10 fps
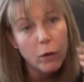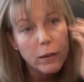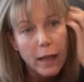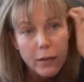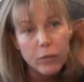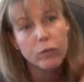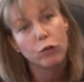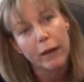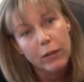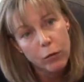let us
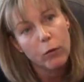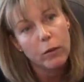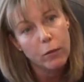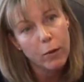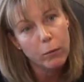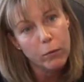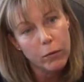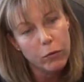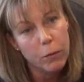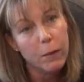transfer into the federal
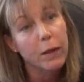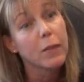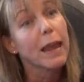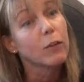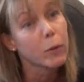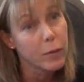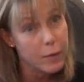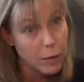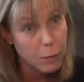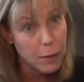system, because they have to
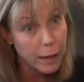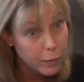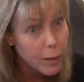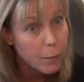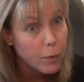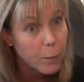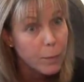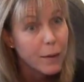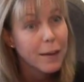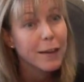accept them.
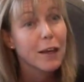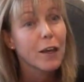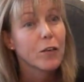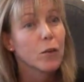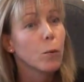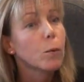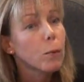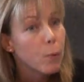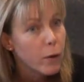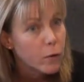So we'll
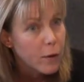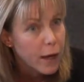propose the